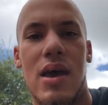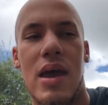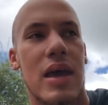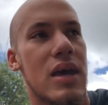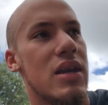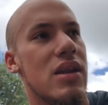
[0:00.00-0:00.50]

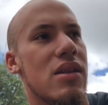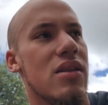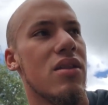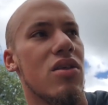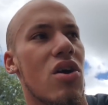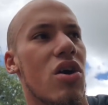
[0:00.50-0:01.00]
and
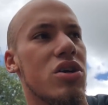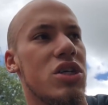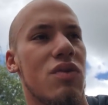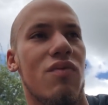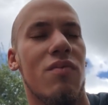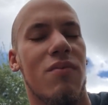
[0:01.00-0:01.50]
the car
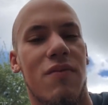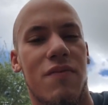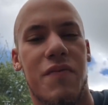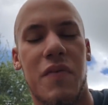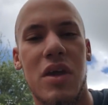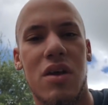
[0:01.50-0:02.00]
should
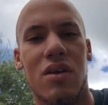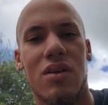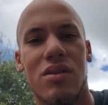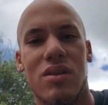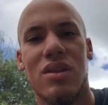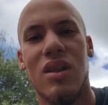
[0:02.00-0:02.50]

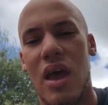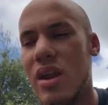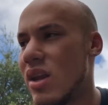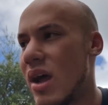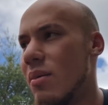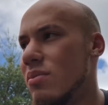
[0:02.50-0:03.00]
feel
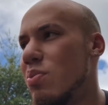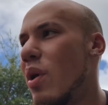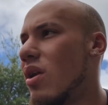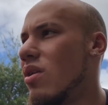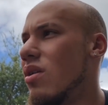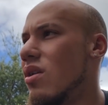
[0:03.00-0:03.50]
10 times
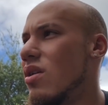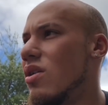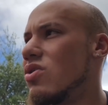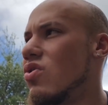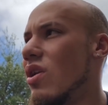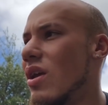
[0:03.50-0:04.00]
better than it
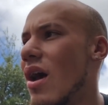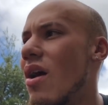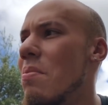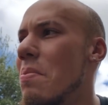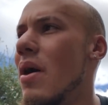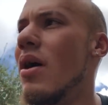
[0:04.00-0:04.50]
does right
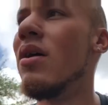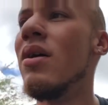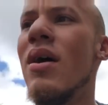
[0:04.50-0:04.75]
now. But